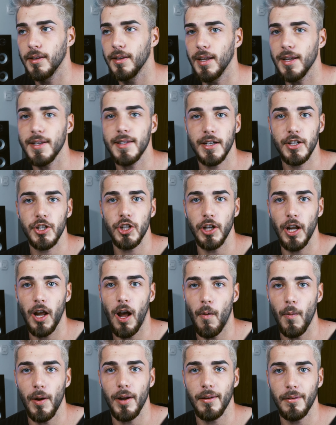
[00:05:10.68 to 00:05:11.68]
That's actually
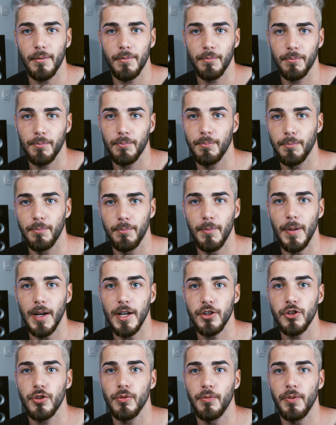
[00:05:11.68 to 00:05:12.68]
how I
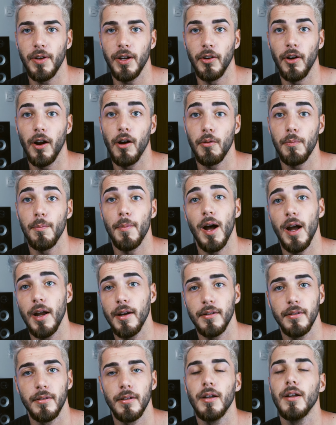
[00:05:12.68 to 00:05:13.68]
managed to figure out
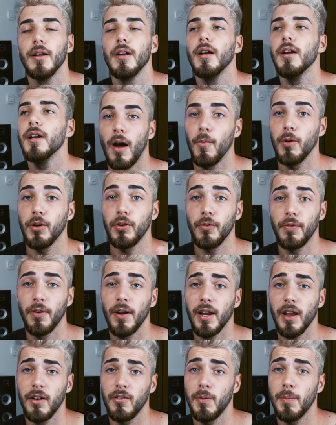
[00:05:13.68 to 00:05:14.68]
mine. I want to
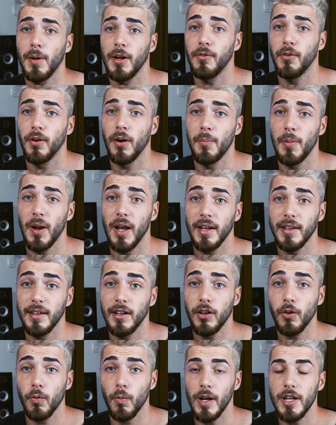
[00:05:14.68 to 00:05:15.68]
thank everybody for applying
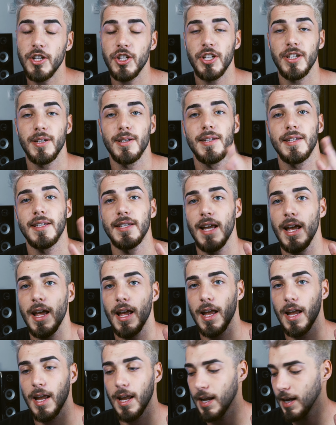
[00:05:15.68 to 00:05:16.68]
their questions.
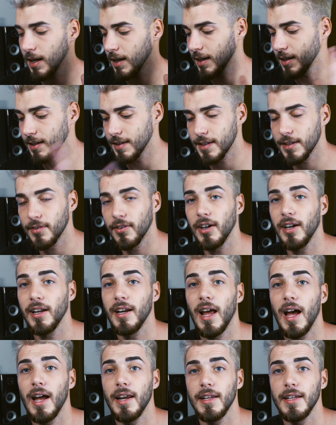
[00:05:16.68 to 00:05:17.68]
It's really
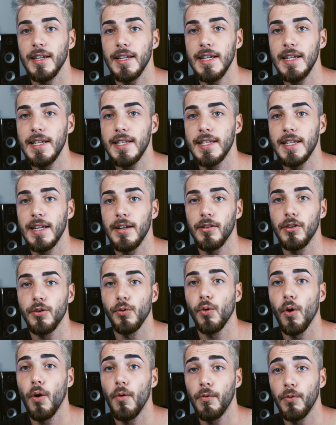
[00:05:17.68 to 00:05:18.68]
not easy to
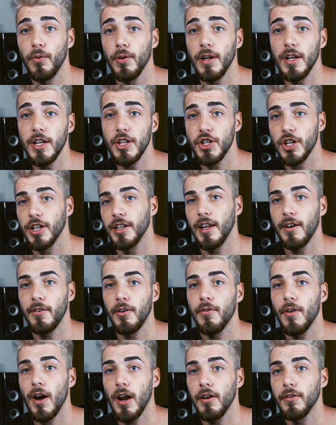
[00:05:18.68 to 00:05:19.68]
go through each and
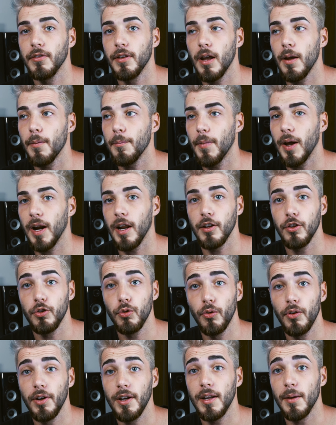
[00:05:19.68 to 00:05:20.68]
every one of them, but I
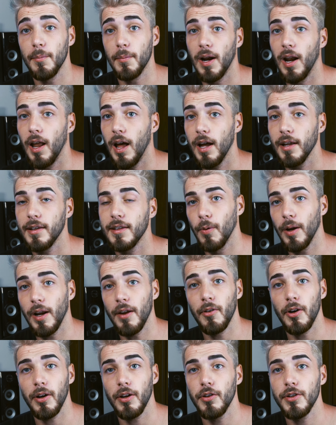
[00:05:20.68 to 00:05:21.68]
do read them a lot.
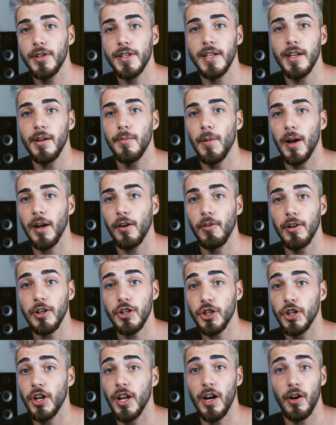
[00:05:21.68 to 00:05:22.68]
Whenever you see my
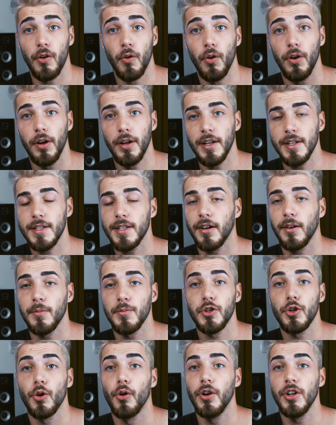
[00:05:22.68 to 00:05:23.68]
questionnaire on
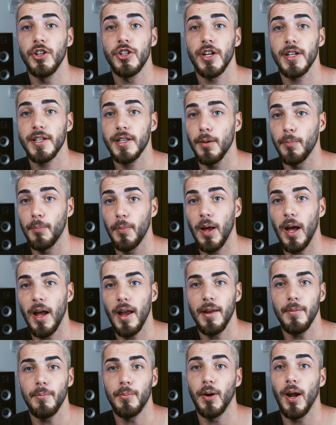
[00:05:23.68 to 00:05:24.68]
Instagram story, just apply
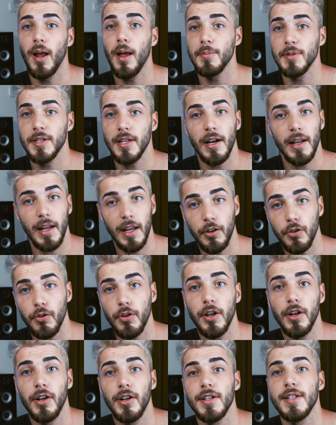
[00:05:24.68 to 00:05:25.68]
and perhaps I'll get to
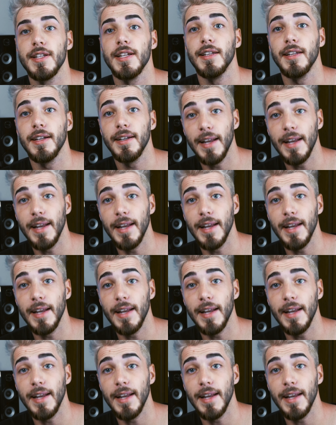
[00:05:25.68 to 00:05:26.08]
yours in the